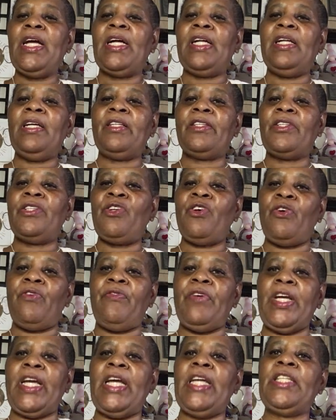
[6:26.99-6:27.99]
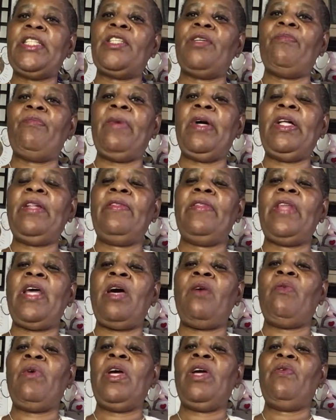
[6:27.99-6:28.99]
Click the notification button.
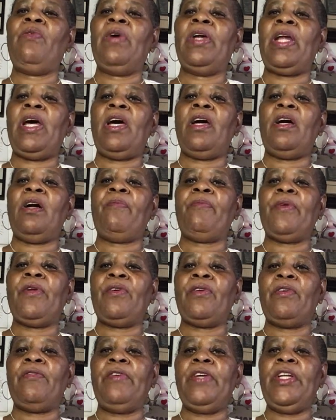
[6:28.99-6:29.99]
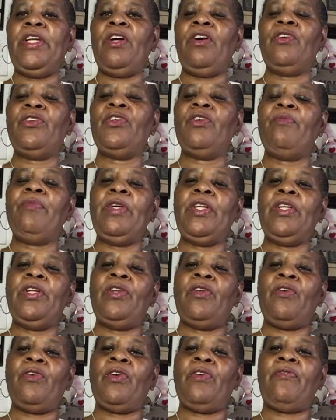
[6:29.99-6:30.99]
That way, when I upload a video, you'll be
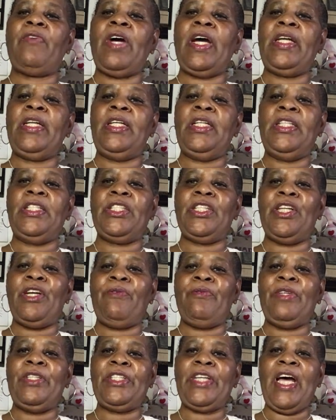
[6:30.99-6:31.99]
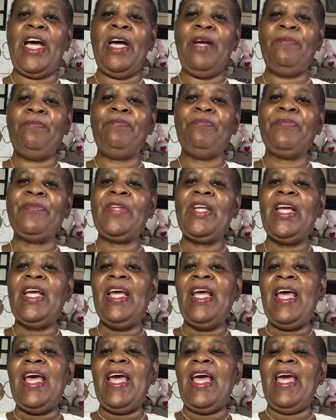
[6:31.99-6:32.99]
notified each and every time.
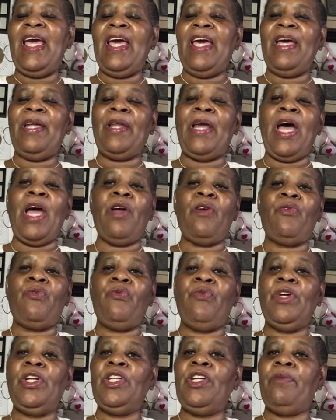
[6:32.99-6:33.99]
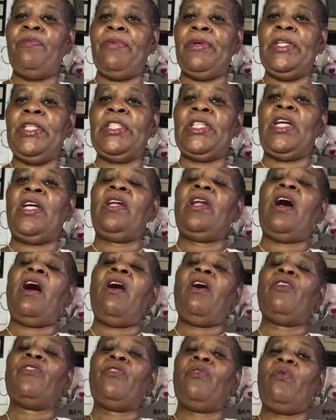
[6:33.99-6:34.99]
And I really appreciate
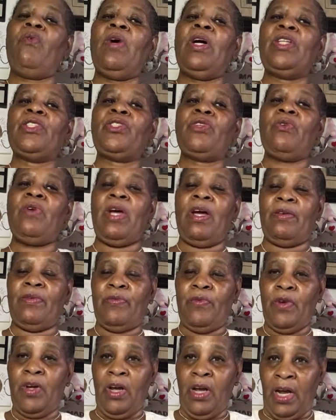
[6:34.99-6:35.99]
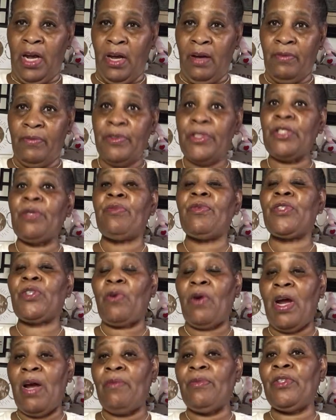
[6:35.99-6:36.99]
all the ones who have, have
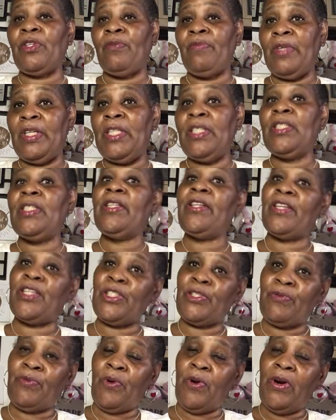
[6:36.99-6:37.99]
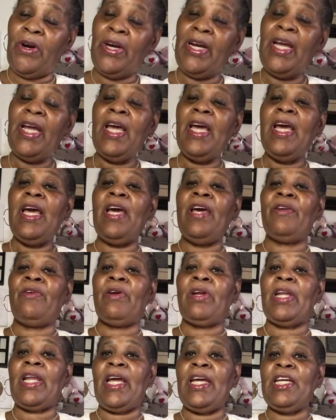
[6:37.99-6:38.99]
subscribed to me thus far and
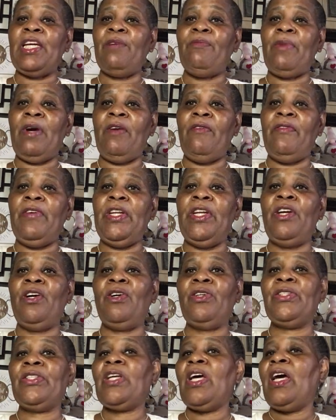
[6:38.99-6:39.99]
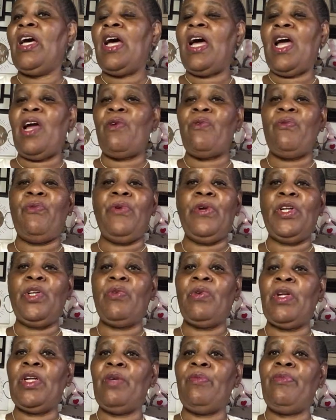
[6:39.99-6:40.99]
are liking my videos. I really,
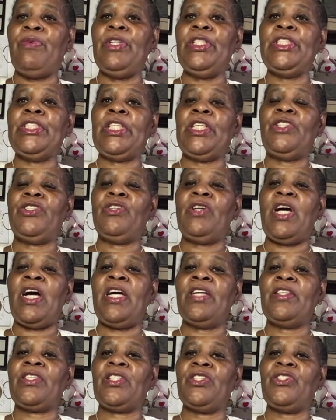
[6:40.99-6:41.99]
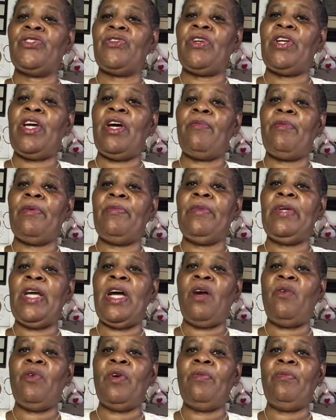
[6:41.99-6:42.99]
really appreciate you guys because you're helping me
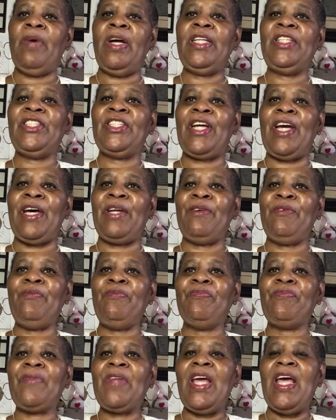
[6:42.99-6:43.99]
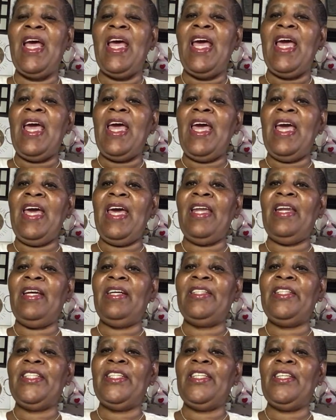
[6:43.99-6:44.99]
out with my channel. And
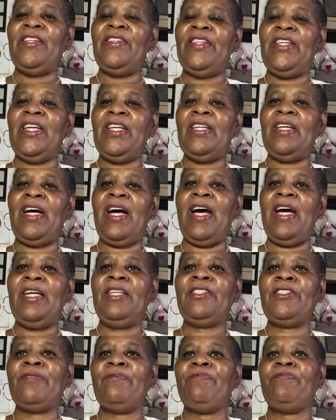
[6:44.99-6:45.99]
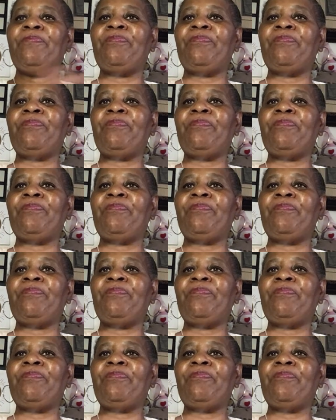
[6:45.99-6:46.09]
until then, guys,